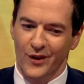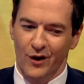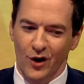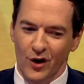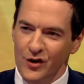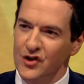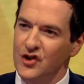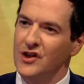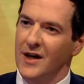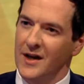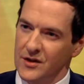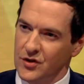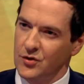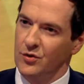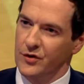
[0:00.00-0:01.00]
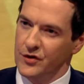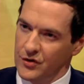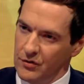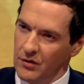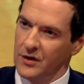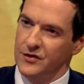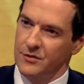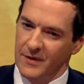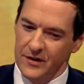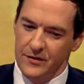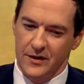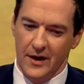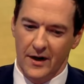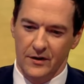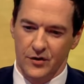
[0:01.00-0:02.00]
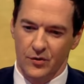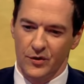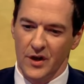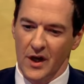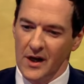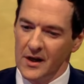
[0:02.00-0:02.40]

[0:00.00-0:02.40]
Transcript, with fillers: There are a lot of scare stories. You asked about scare stories.